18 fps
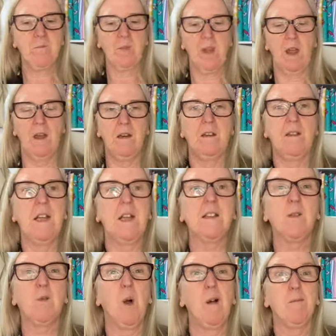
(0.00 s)

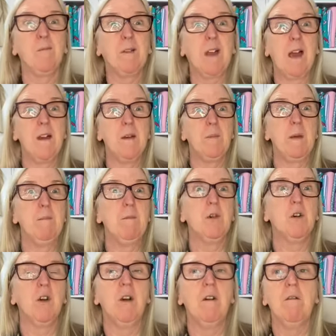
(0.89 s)
that's what I've kind of been
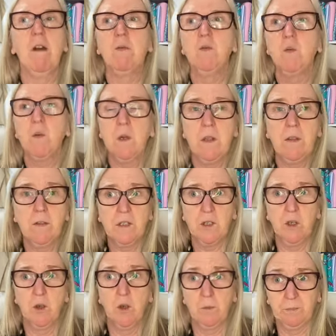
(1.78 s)
mucking around with.
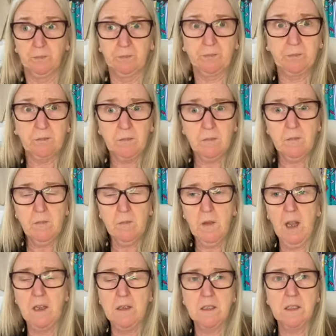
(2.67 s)
So
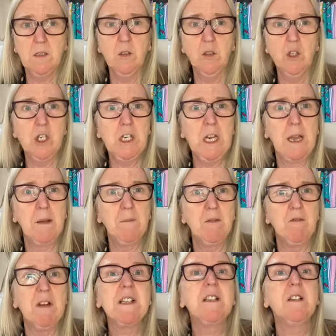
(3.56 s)
it's lunchtime the
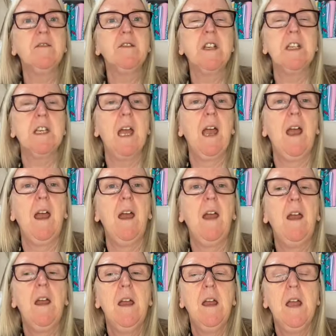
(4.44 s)
rest of today.
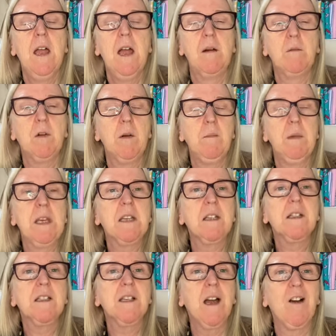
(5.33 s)
I'm going to make a
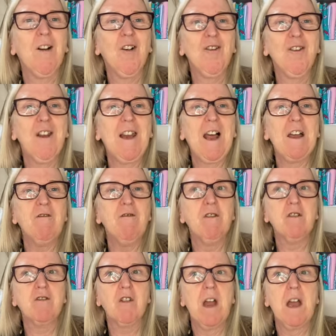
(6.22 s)
start on the Lyra
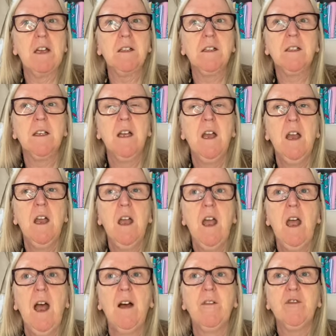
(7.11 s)
dress.
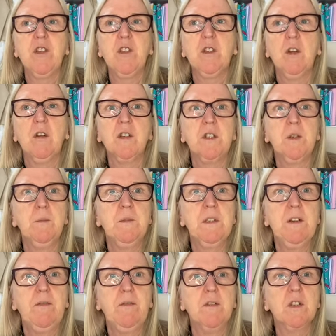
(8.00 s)
I've just got some
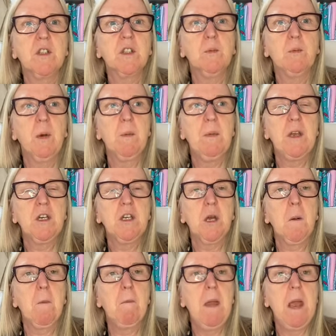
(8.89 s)
different
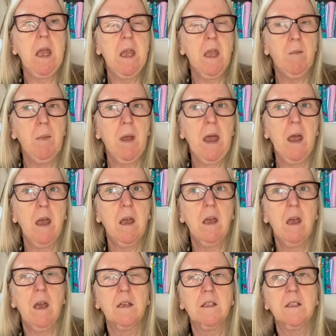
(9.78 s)
sublimation paper
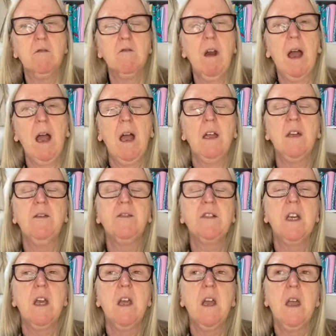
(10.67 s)
has arrived,
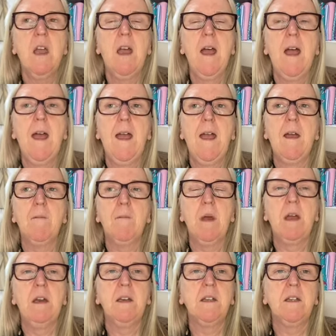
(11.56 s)
and
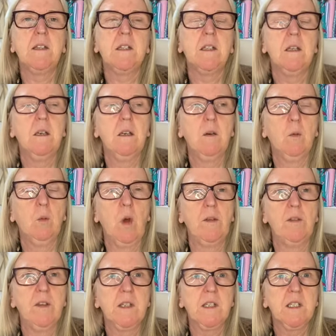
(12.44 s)
it's
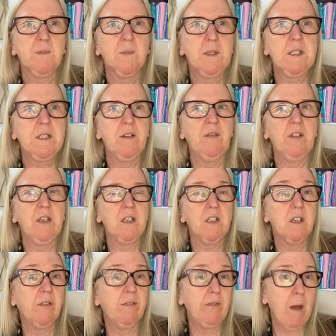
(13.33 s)
one that's specific
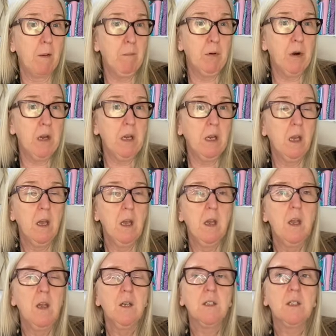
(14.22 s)
to fabric.
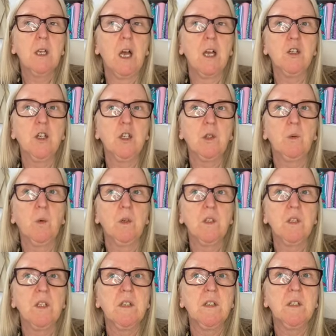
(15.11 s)
So I just want
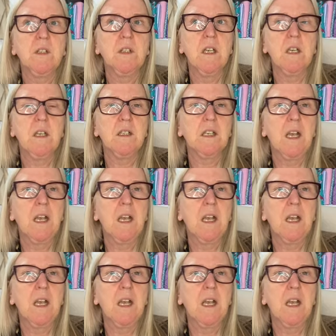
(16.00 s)
to see, it's a